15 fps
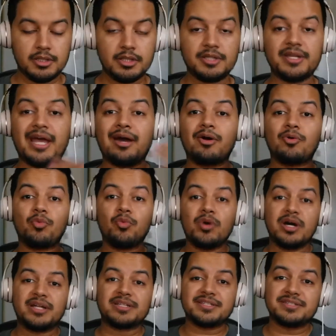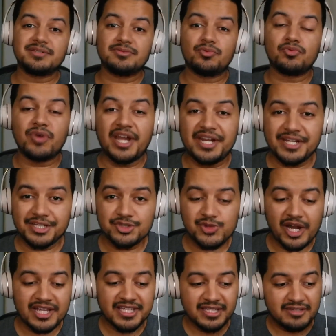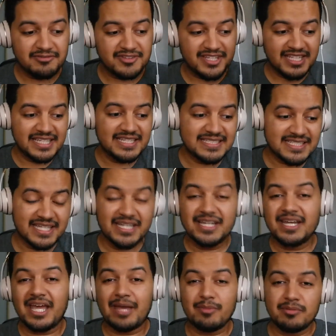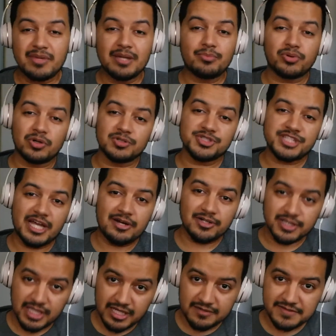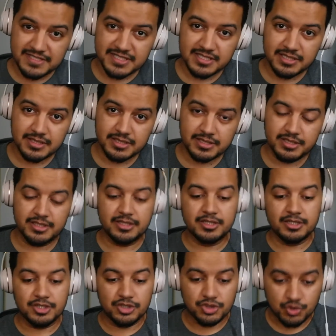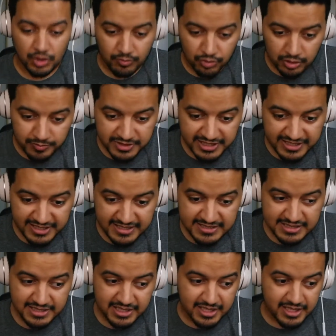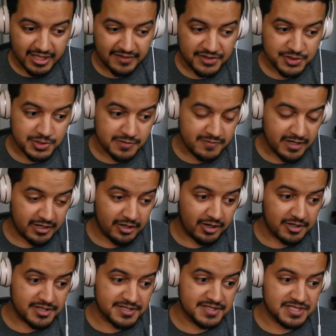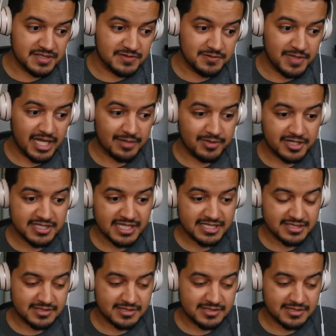Now, what rating do I give these MMA Pro Style gloves? Drum roll, please. And this was a very hard decision to make because I